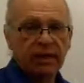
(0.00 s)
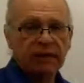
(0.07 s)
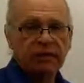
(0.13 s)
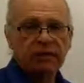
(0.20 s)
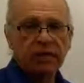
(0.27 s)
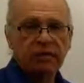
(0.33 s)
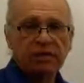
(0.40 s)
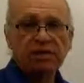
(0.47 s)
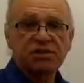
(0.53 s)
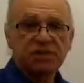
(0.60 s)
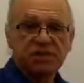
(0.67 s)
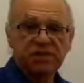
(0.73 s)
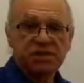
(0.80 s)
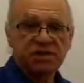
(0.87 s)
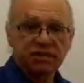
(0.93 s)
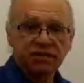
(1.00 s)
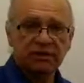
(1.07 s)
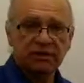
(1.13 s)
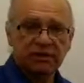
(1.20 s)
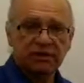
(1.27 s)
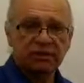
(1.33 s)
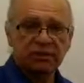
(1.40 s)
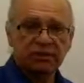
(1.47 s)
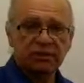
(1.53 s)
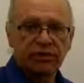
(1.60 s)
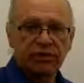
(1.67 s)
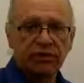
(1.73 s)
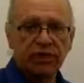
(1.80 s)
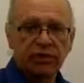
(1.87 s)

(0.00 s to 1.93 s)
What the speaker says: It's always physically true